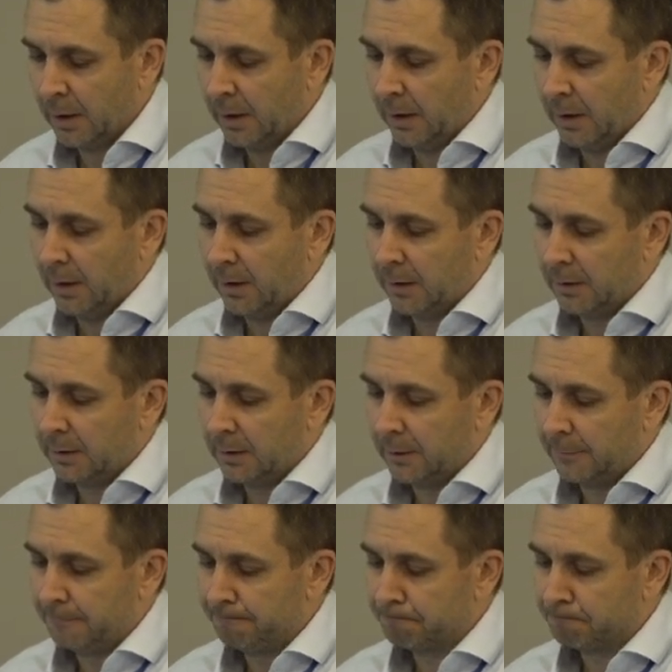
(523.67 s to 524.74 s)
And
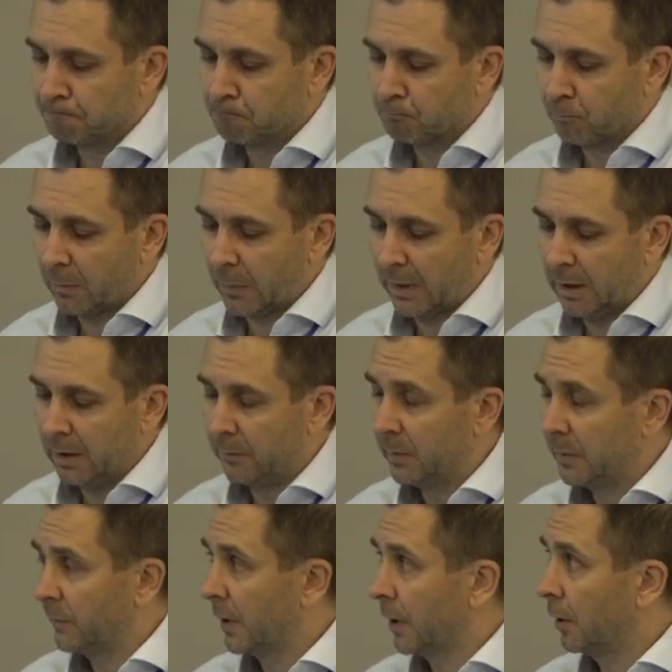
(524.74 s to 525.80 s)

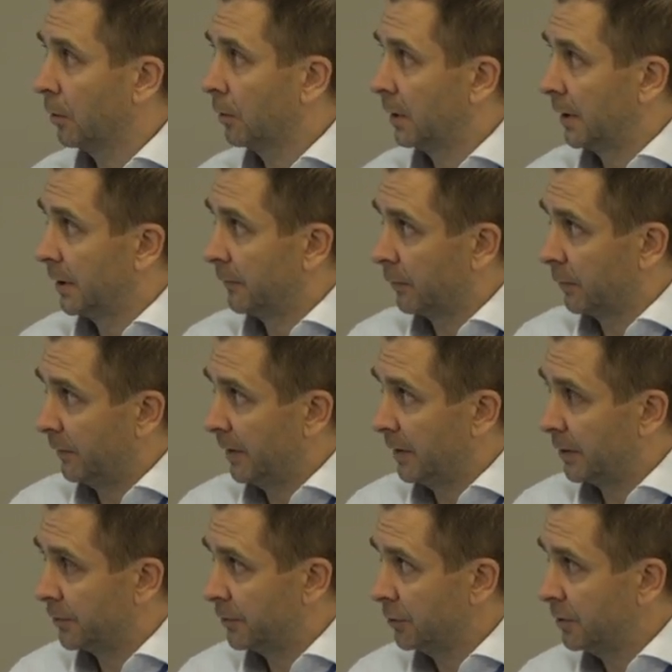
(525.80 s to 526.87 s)
when we are calculating for
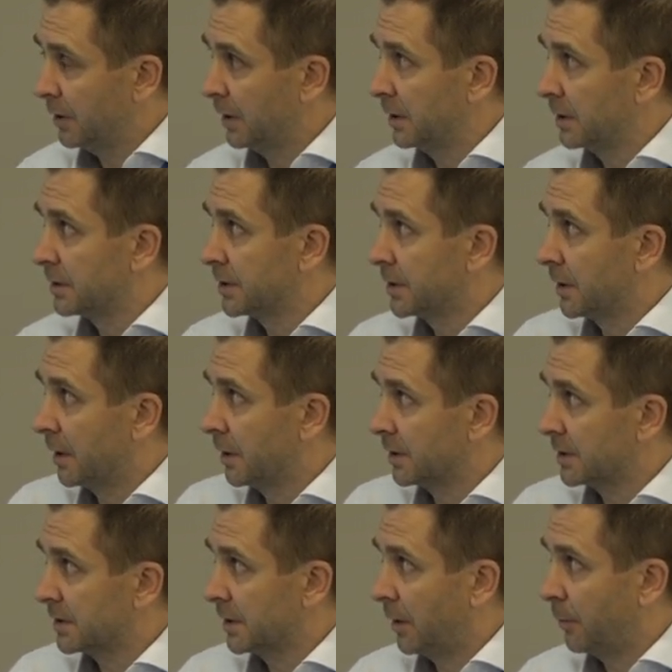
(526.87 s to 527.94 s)
2030, there are
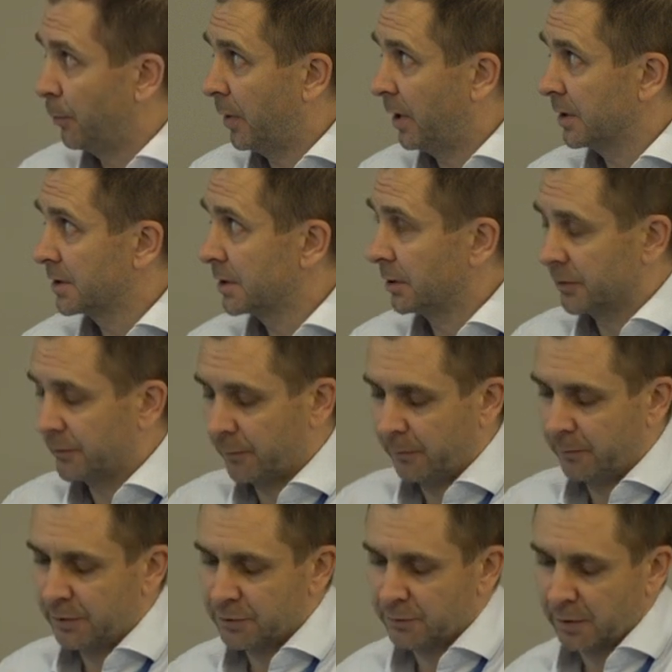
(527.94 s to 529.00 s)
some parcels for
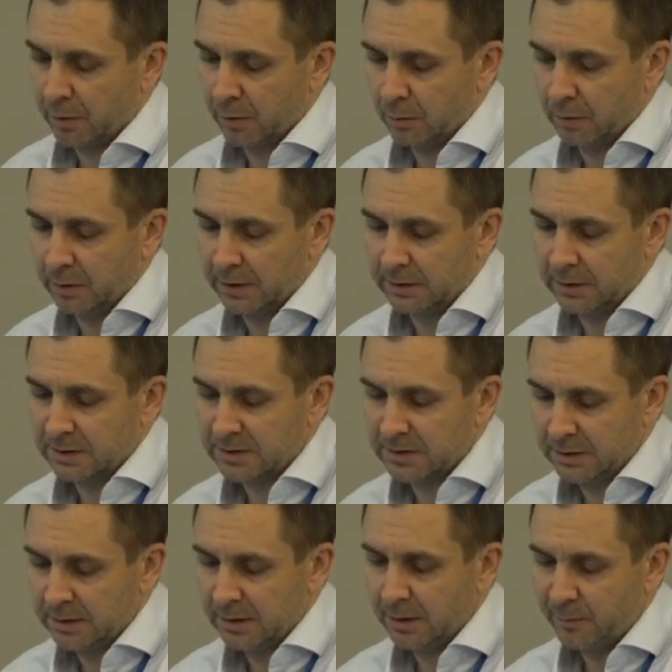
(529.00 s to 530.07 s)
which we calculated
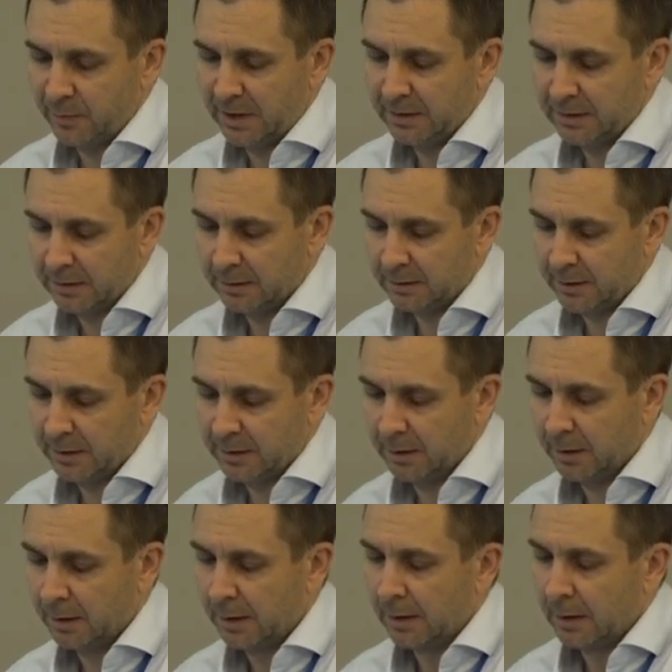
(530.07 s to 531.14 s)
seeding, planting,
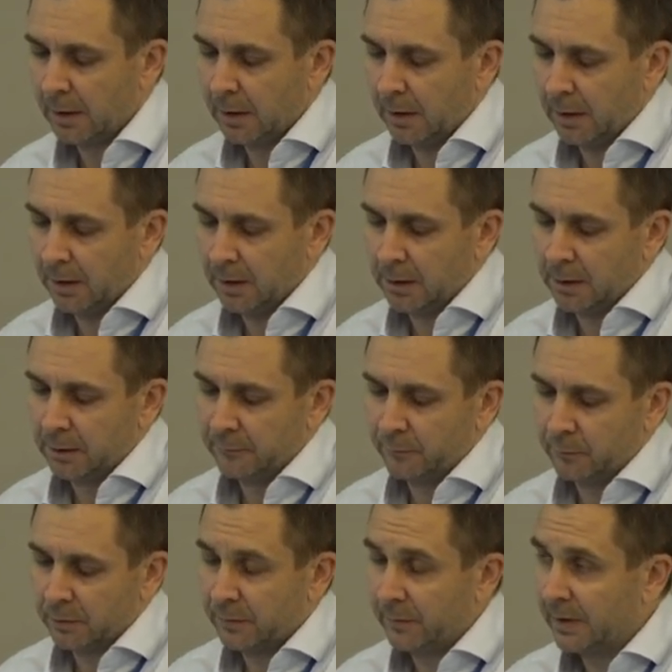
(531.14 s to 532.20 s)
tending, and
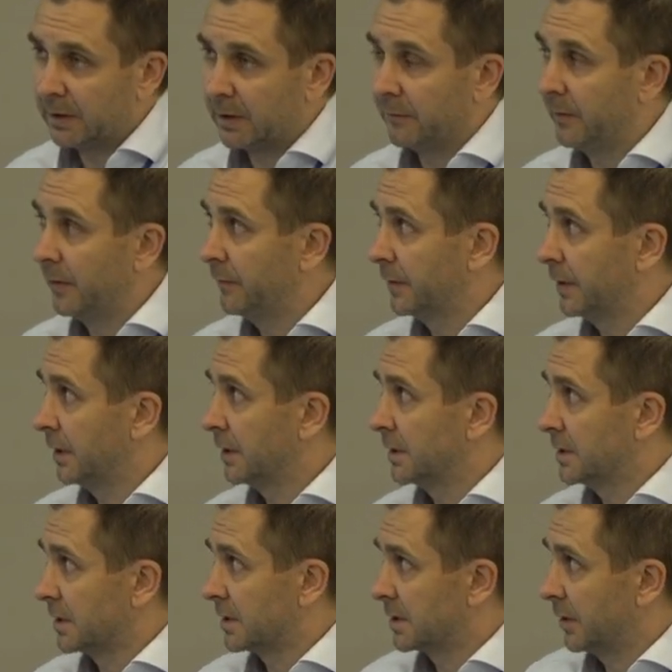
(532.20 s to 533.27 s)
for 2050,
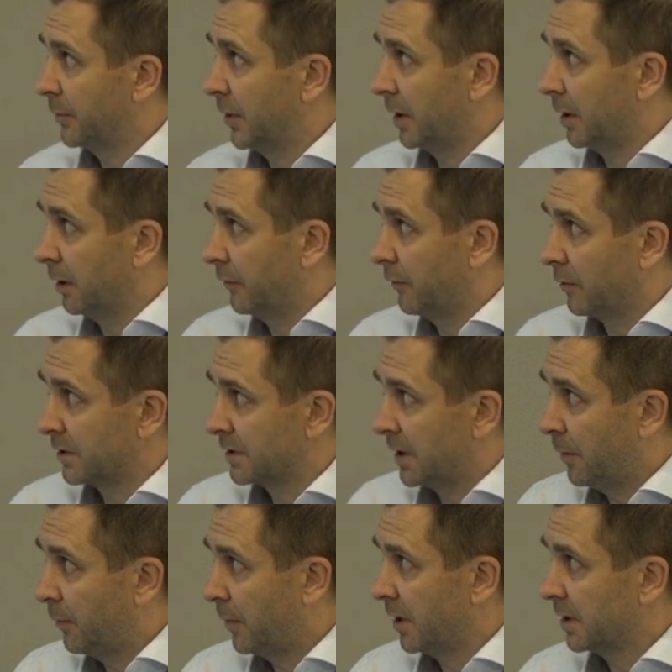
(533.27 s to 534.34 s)
that's typically for
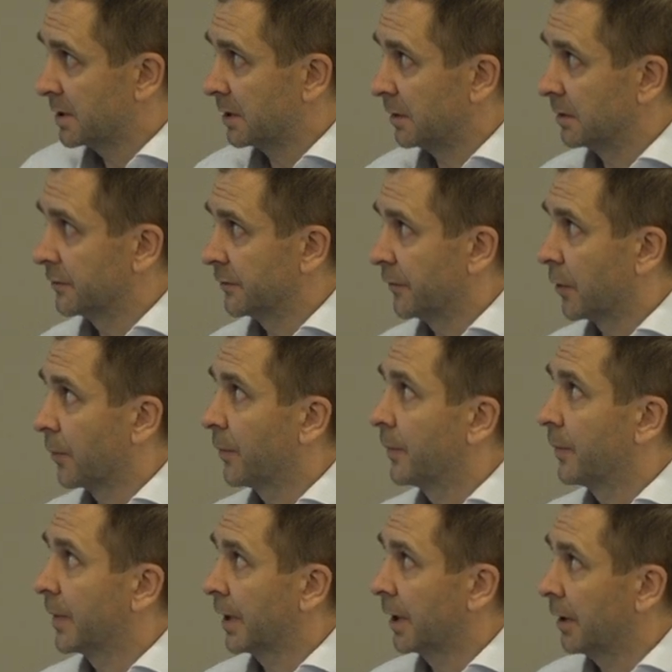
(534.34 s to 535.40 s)
some parcels for
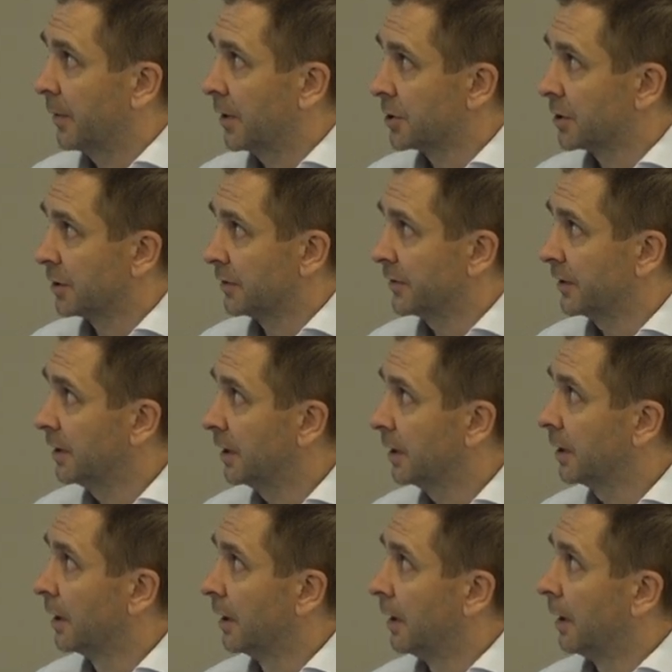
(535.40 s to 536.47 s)
pre-commercial
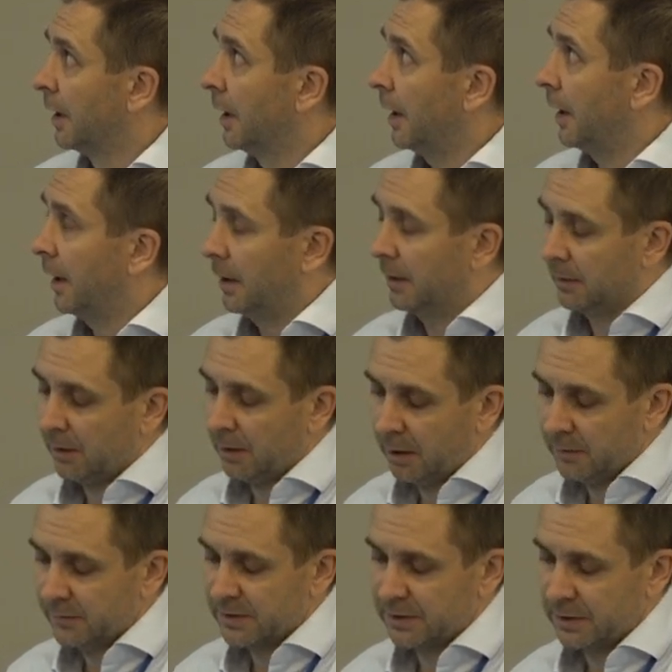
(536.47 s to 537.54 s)
thinning, and
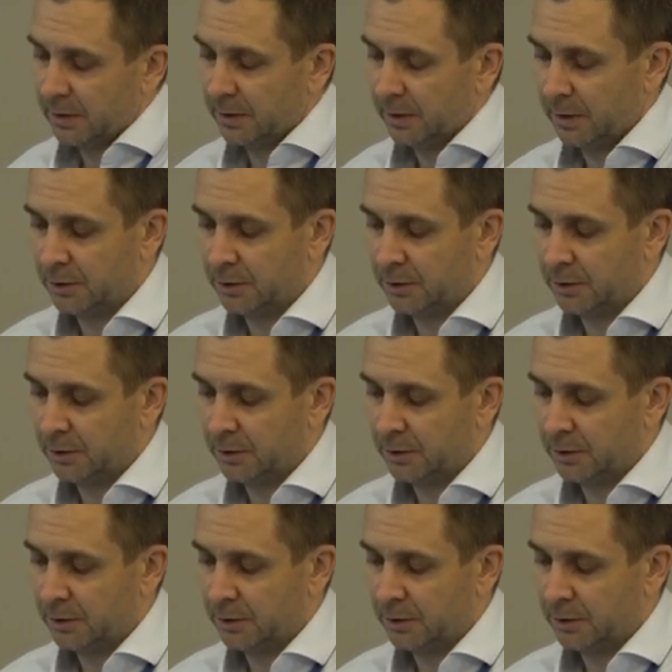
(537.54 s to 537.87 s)
harvesting